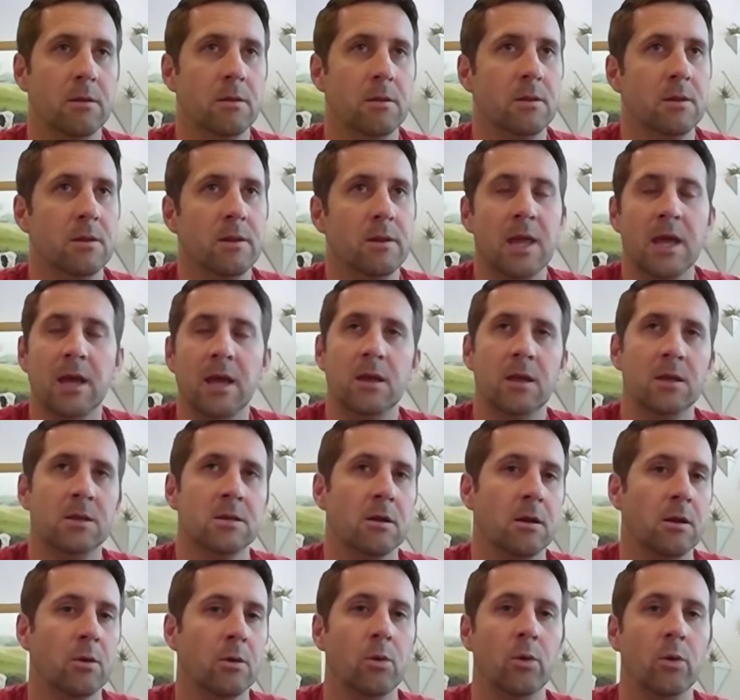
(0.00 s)
that it's
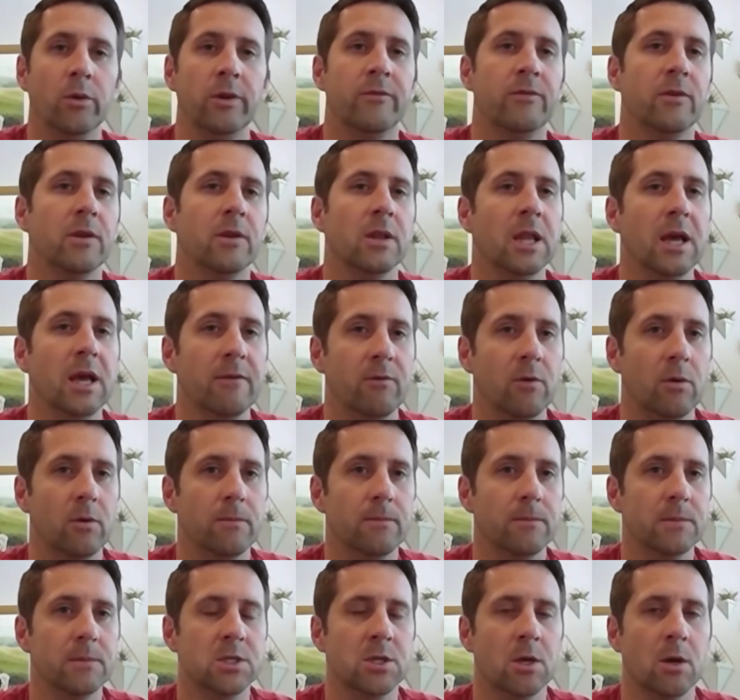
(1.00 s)
on a whole different
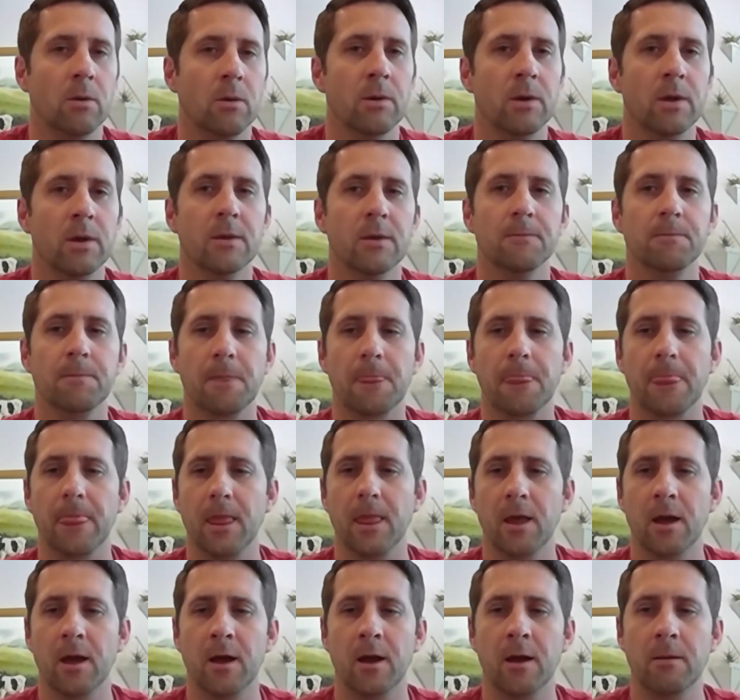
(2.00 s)
level. So
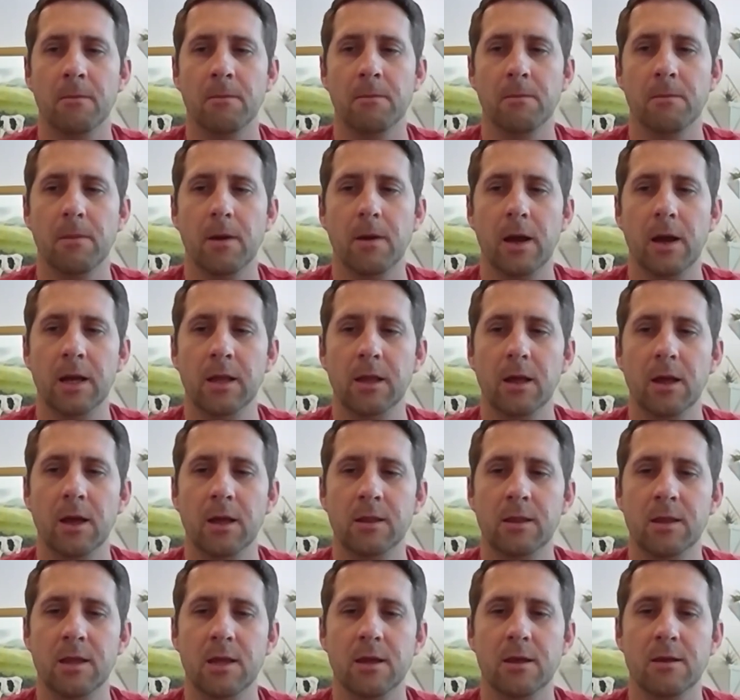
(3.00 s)

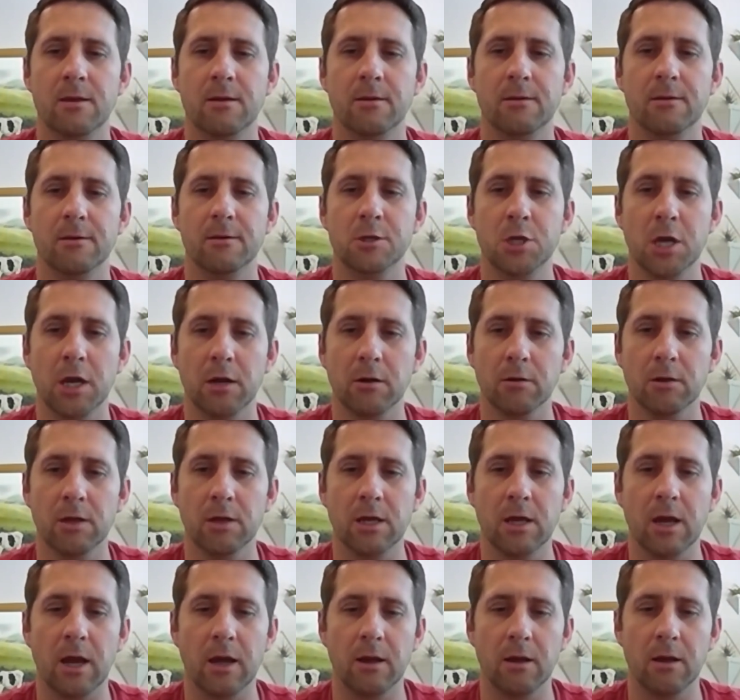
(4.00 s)
I think
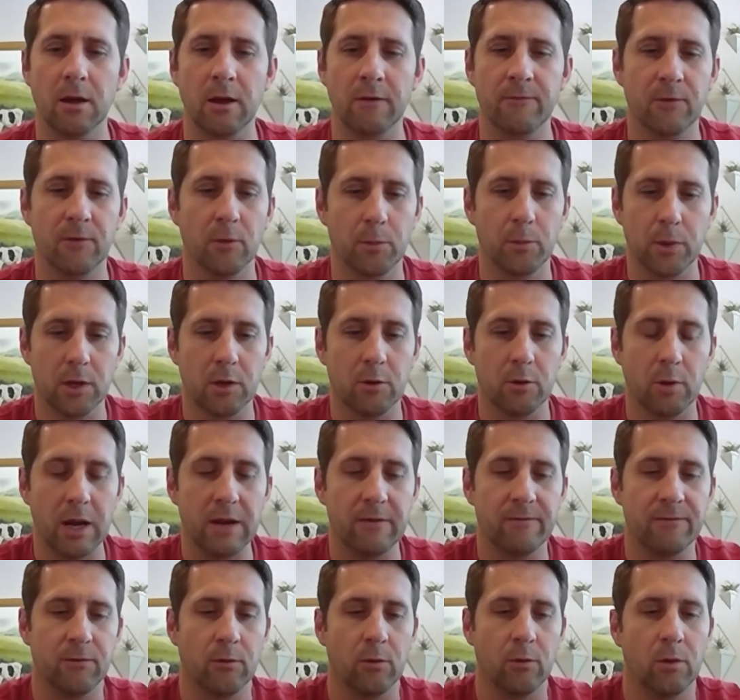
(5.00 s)
generally I feel pretty
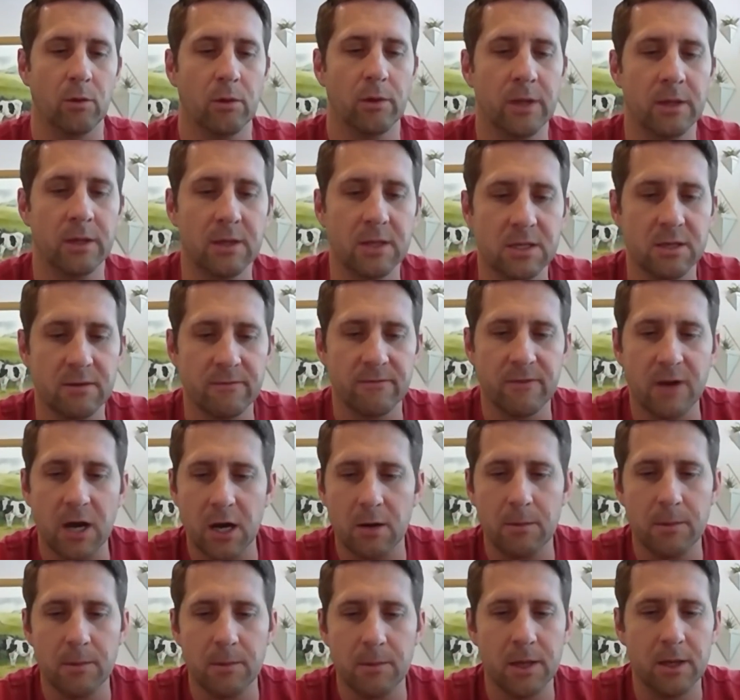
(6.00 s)
grateful in this
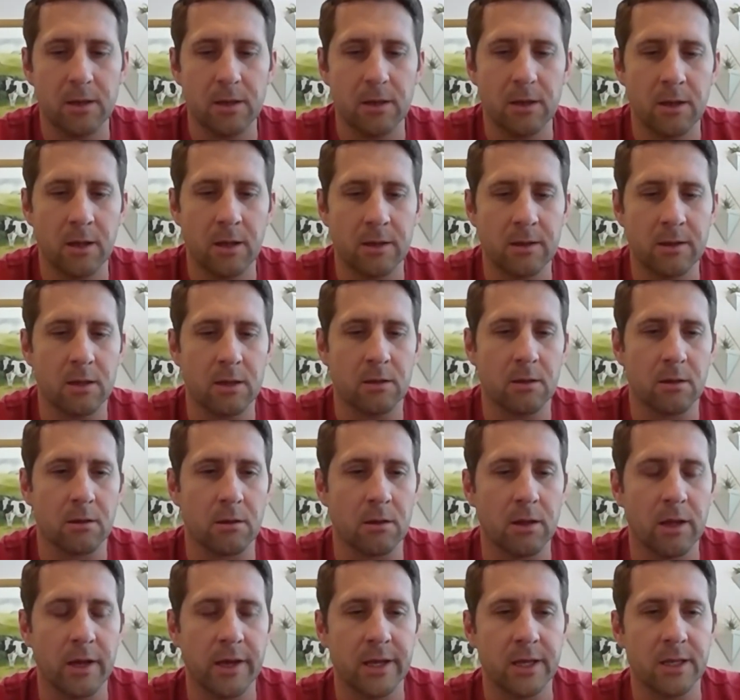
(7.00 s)
environment. I think the
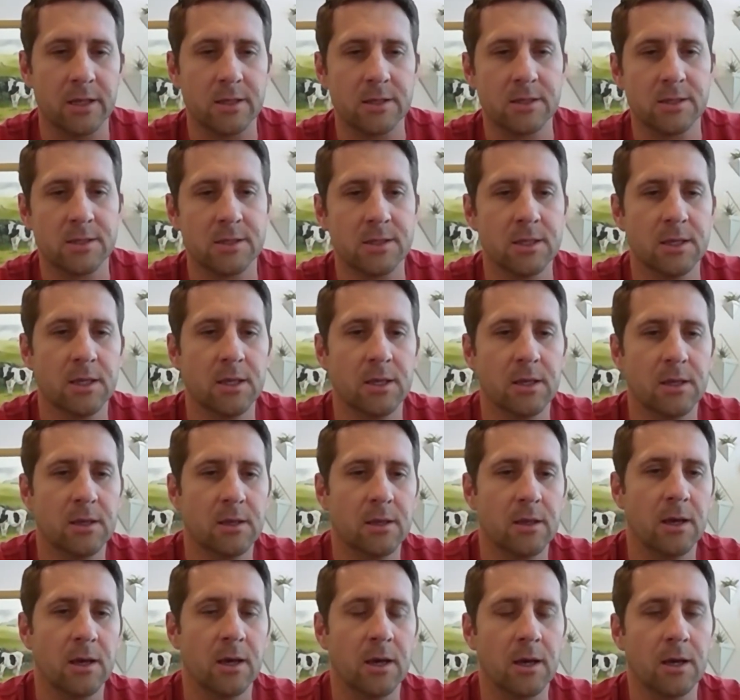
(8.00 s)
clients
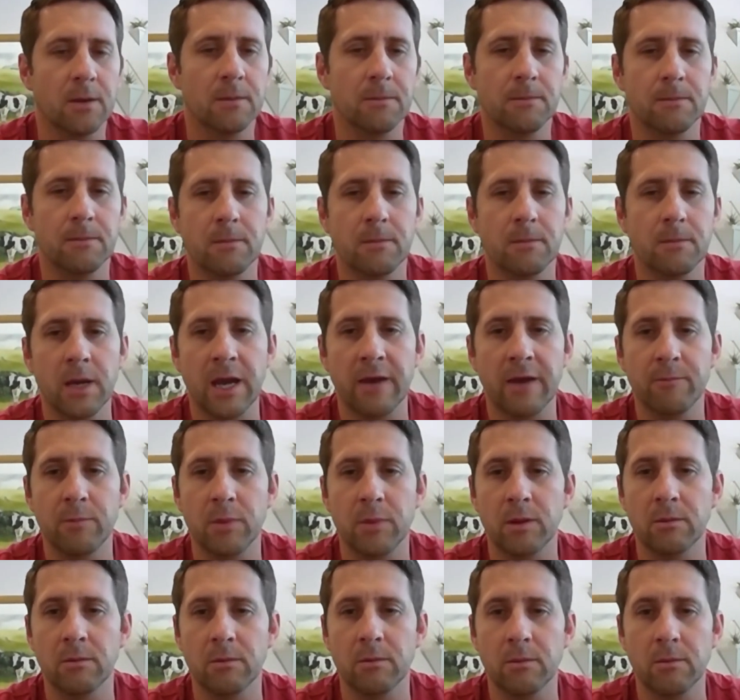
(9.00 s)
have
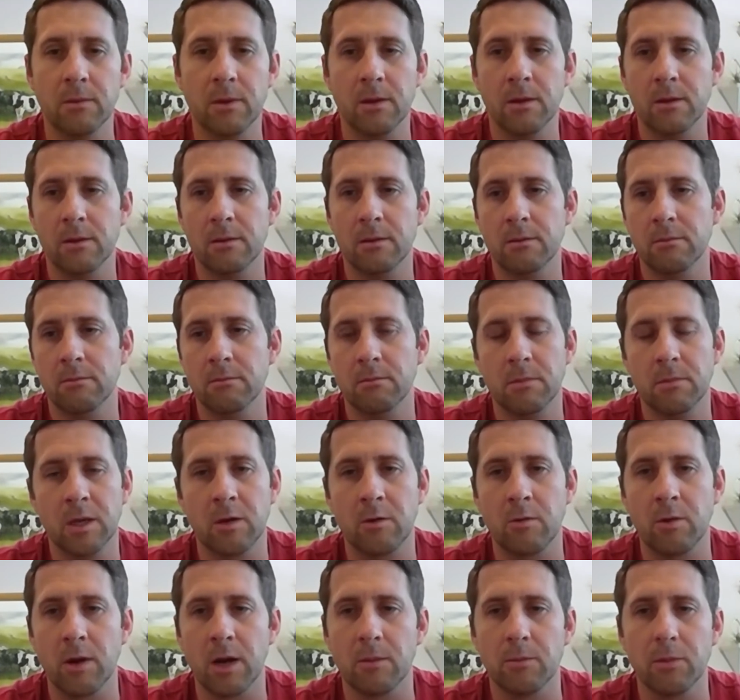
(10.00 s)
been
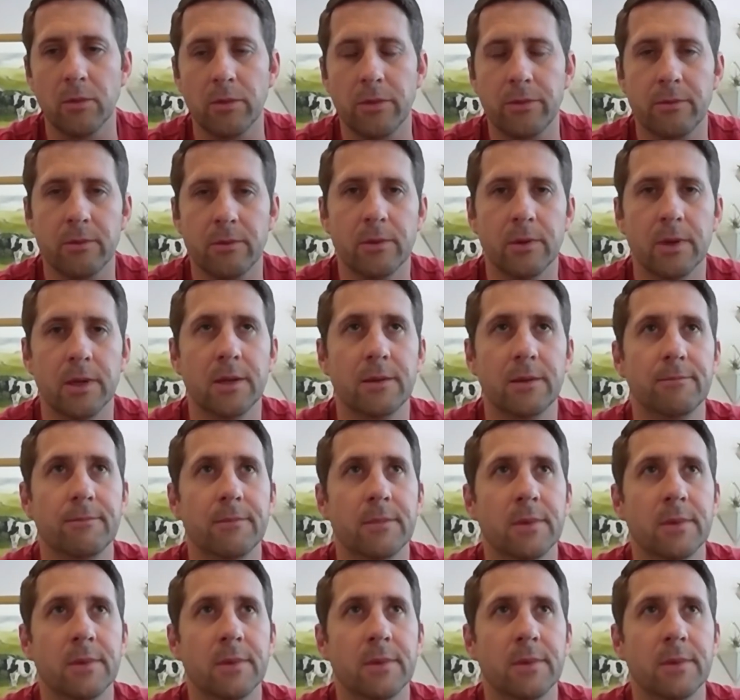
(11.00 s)
incredible through it.